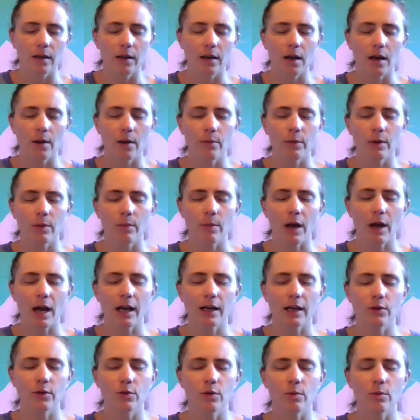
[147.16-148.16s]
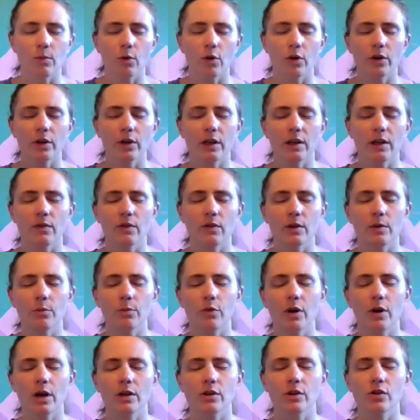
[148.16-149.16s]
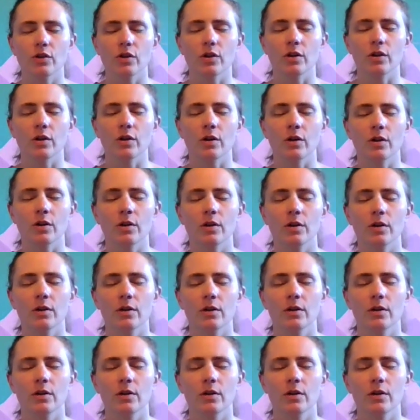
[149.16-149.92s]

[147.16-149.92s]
coming back to a more even pressure,